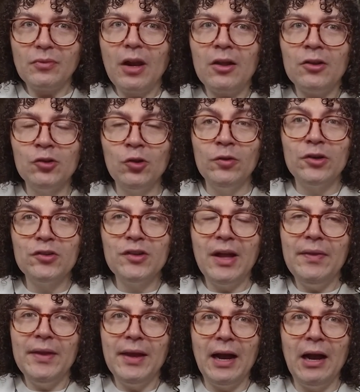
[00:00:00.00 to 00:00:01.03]
So
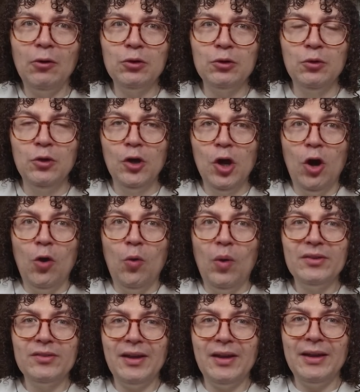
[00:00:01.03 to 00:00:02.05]
understanding how to, on one
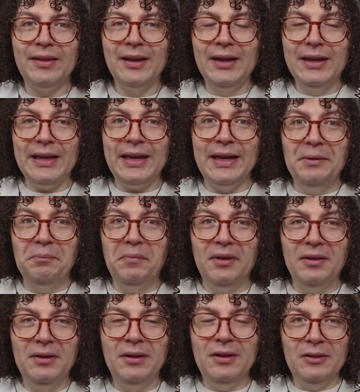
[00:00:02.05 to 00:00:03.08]
side, um,
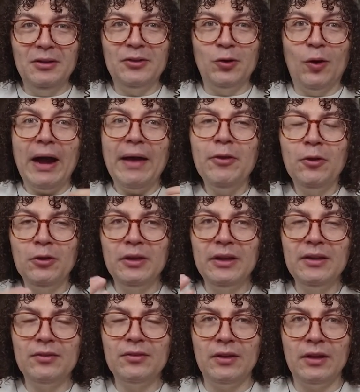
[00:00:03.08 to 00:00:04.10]
so handle
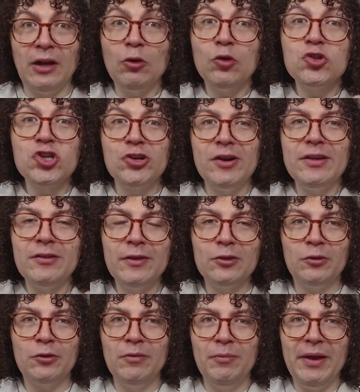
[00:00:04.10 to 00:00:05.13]
these, how to generate these
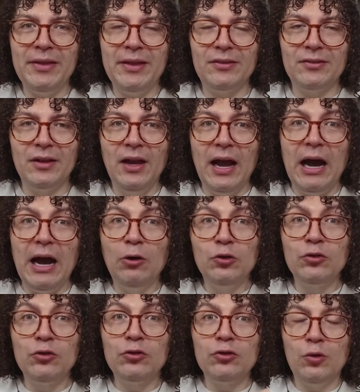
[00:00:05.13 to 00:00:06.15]
vector embeddings, how to
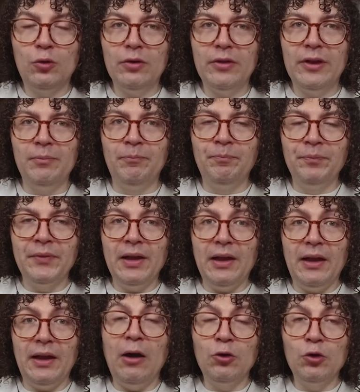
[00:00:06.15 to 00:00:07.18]
store them,
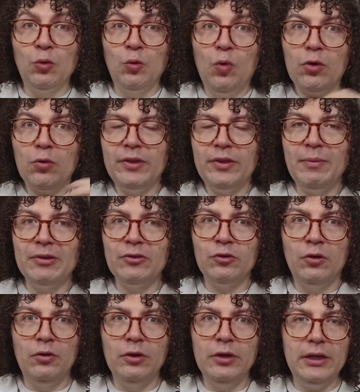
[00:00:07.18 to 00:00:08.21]
how to work with them, and so
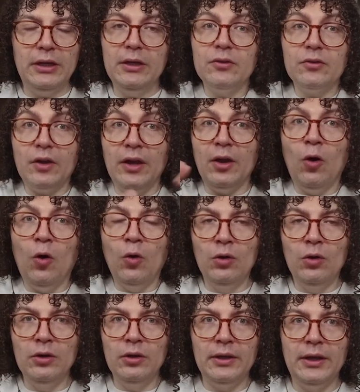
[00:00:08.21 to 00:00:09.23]
on, is a whole,
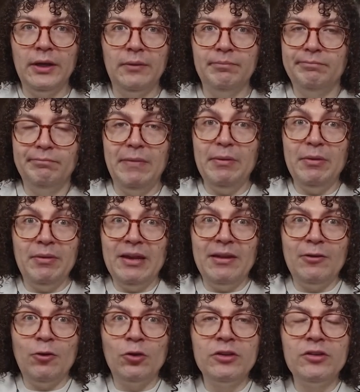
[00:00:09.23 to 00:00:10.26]
maybe even a
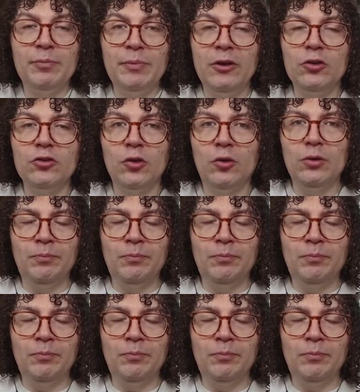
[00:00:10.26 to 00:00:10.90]
whole discipline on its own.